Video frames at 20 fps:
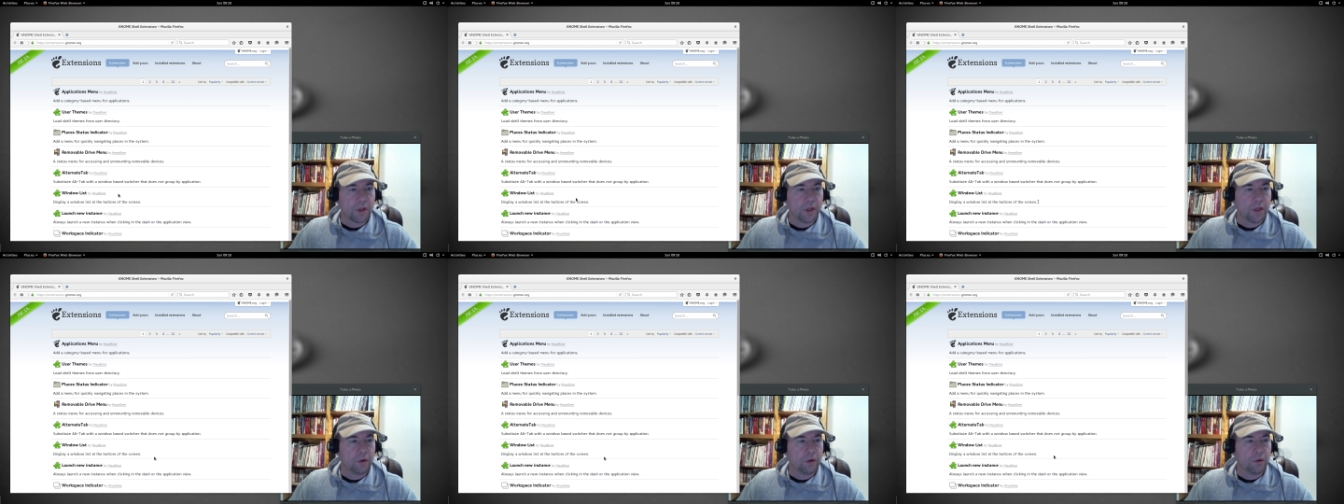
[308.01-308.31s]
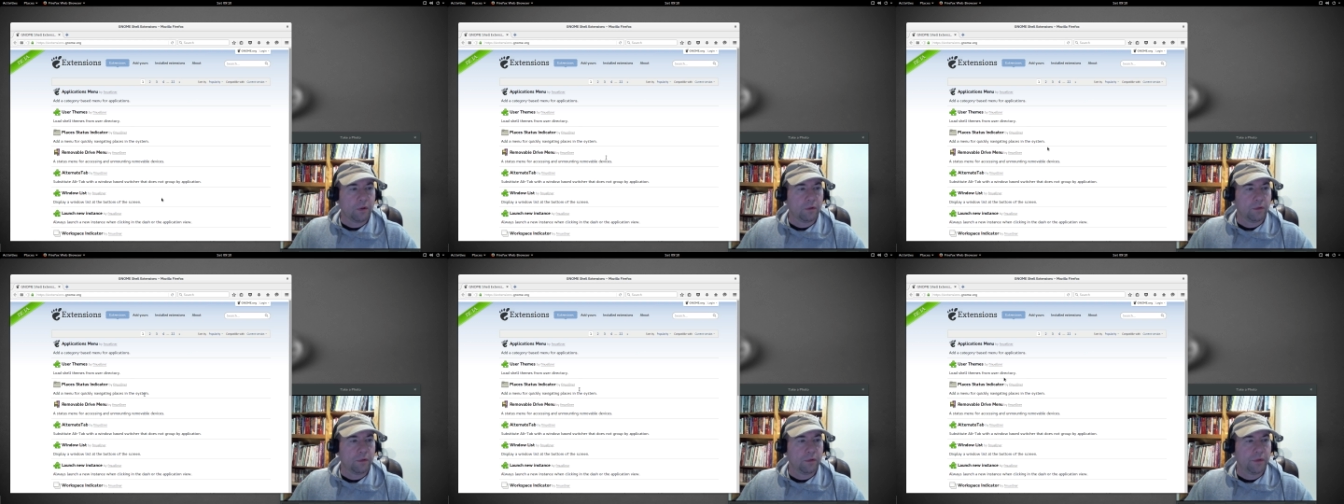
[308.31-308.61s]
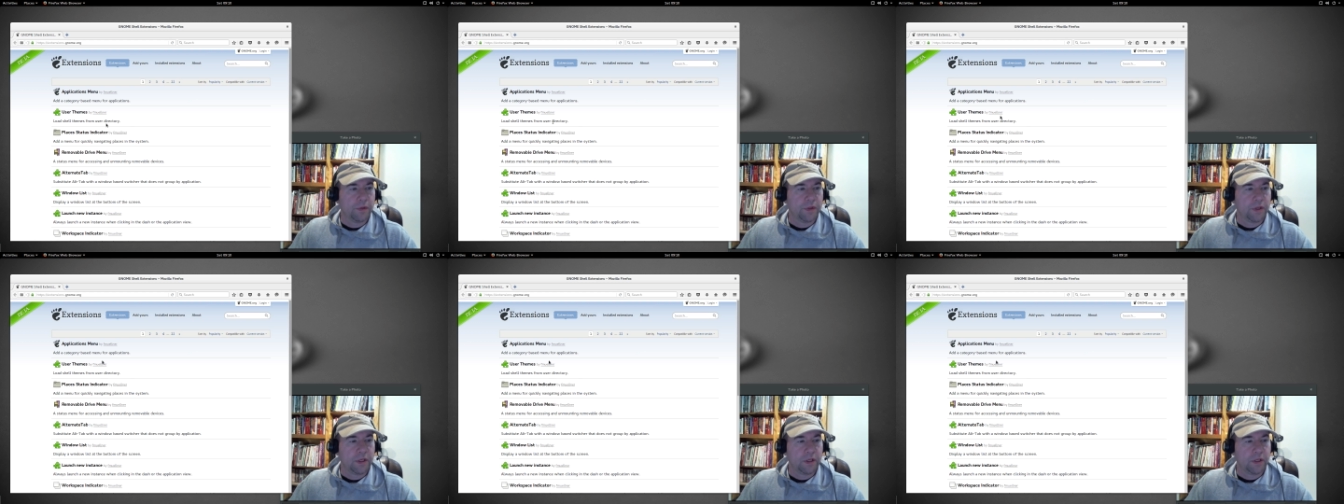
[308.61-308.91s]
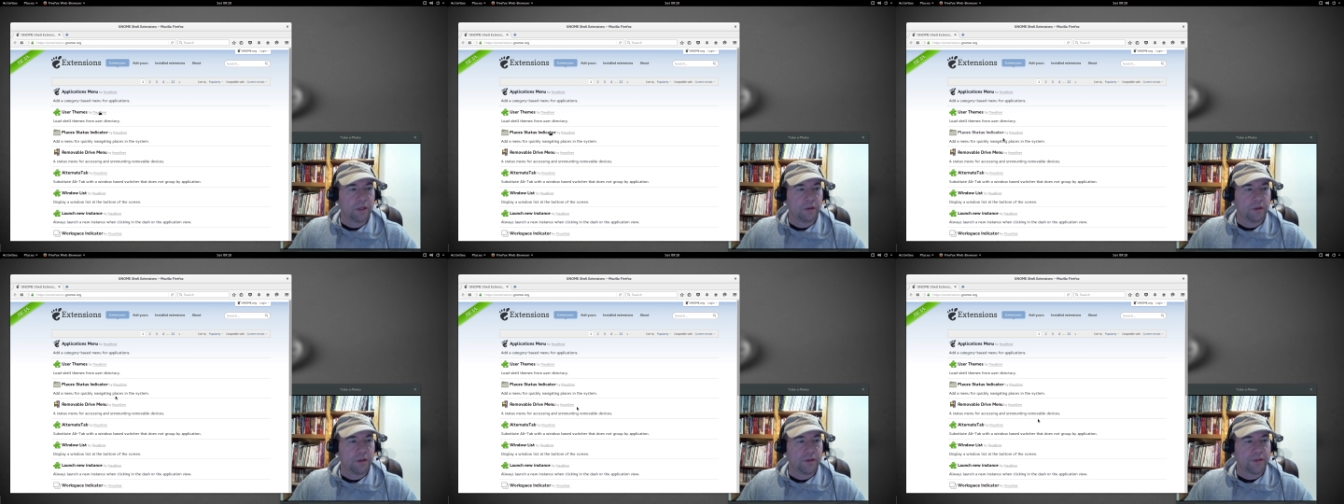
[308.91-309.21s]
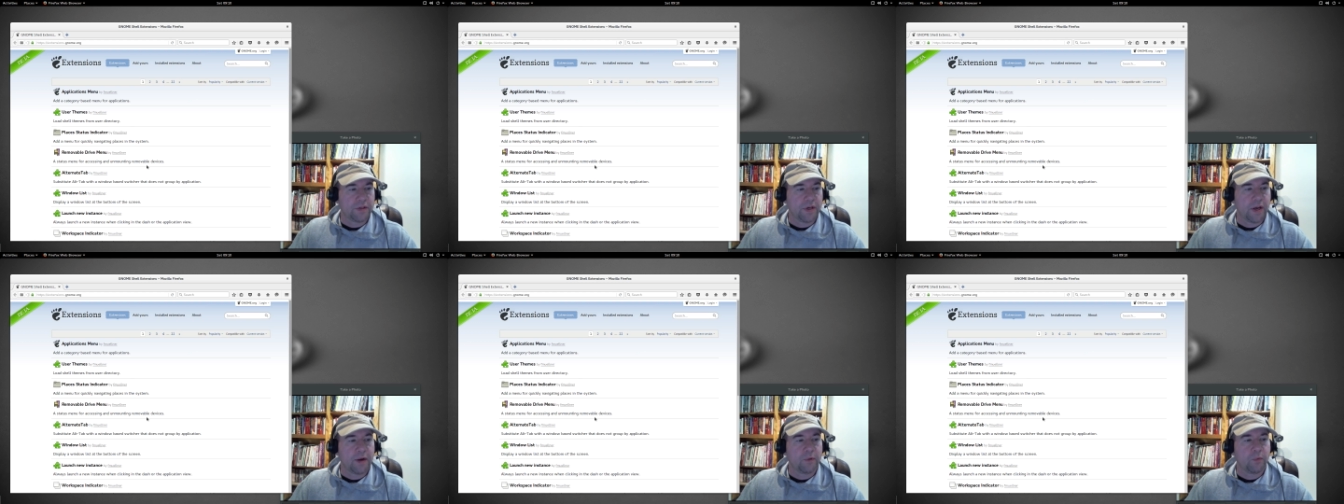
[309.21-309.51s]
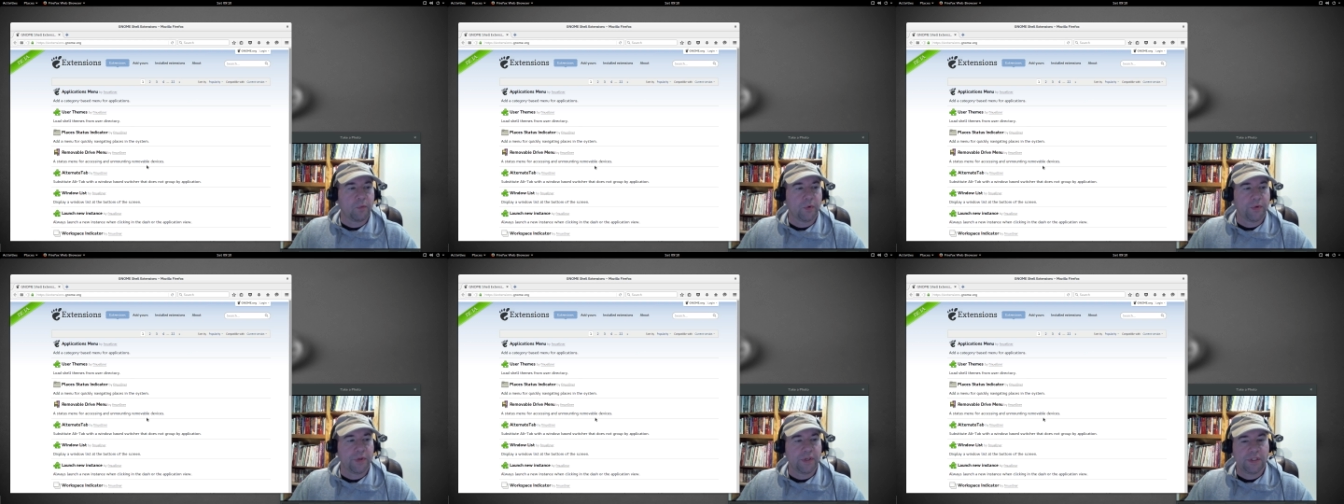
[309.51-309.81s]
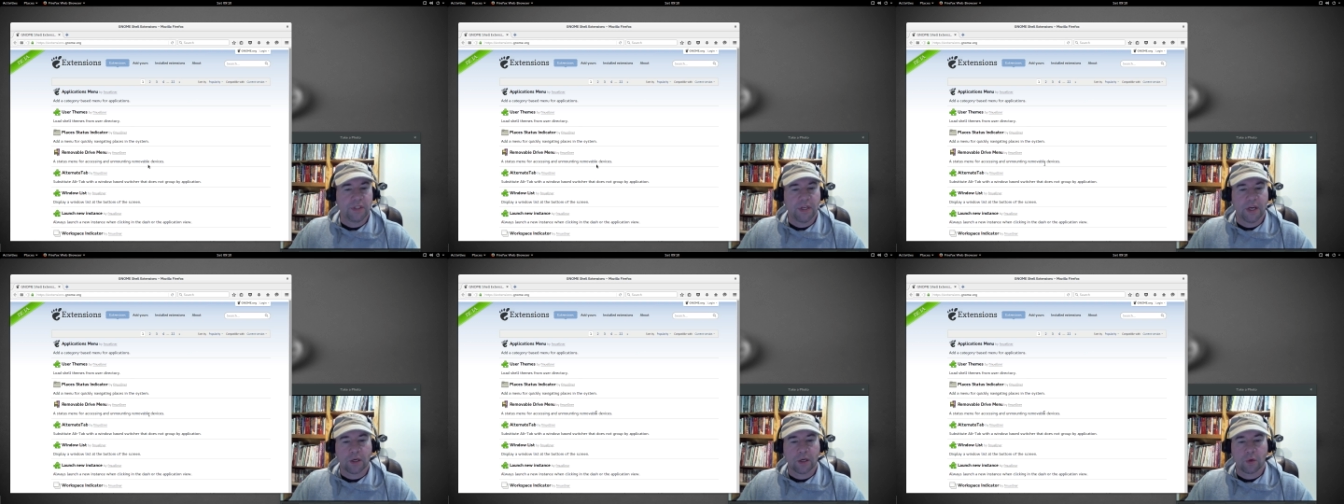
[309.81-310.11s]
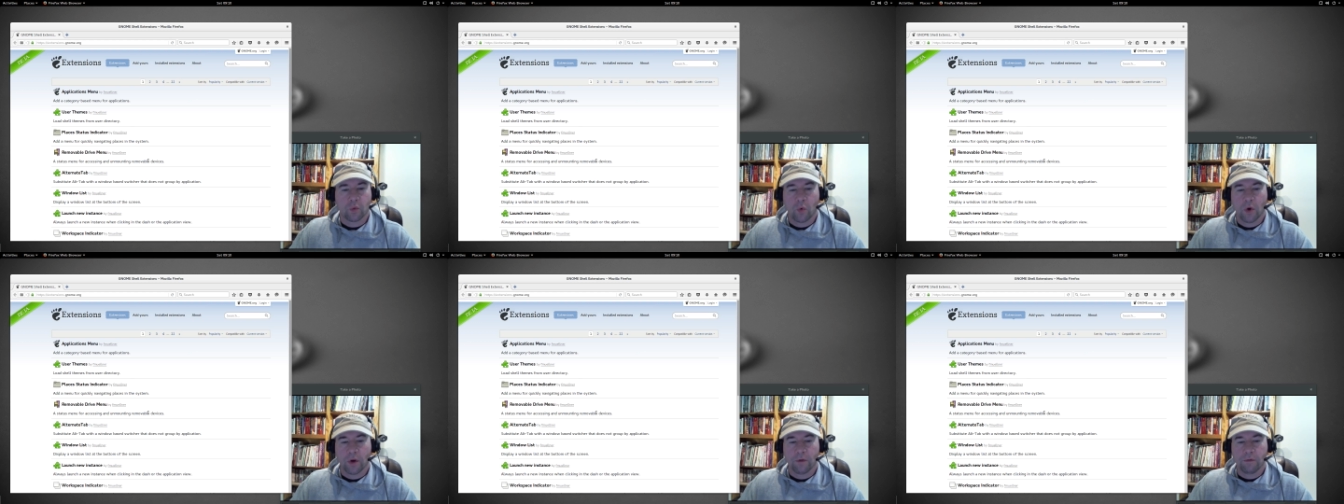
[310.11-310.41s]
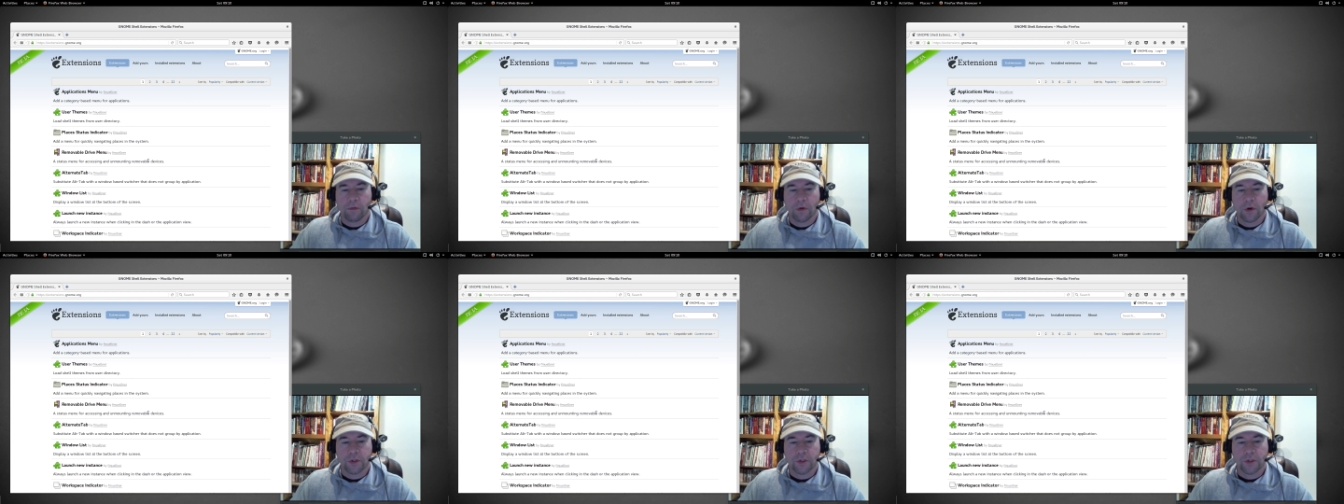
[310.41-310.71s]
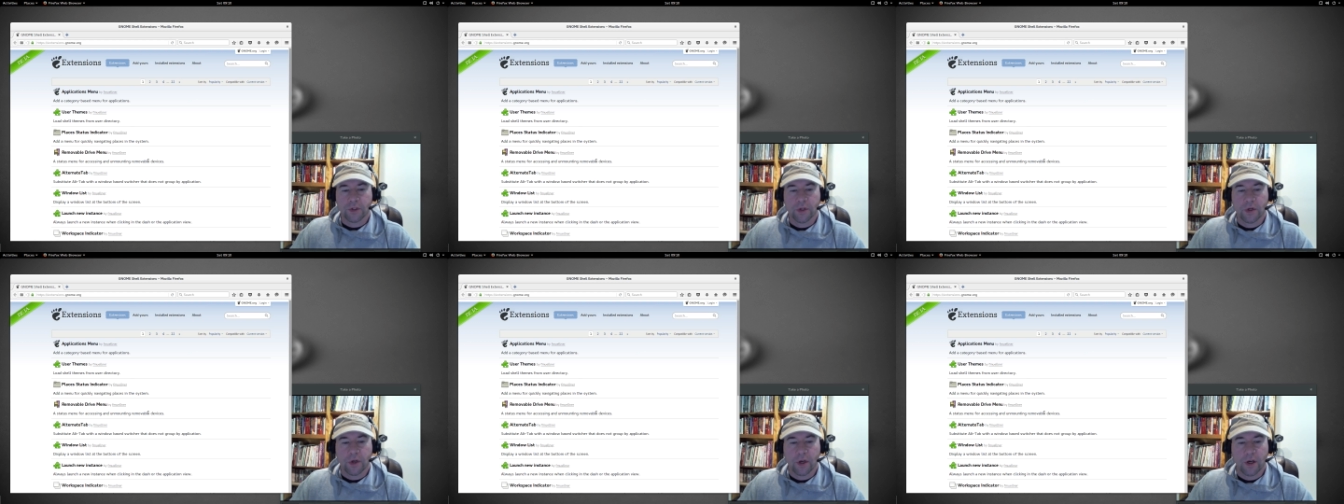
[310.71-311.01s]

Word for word: it, the the site will detect what version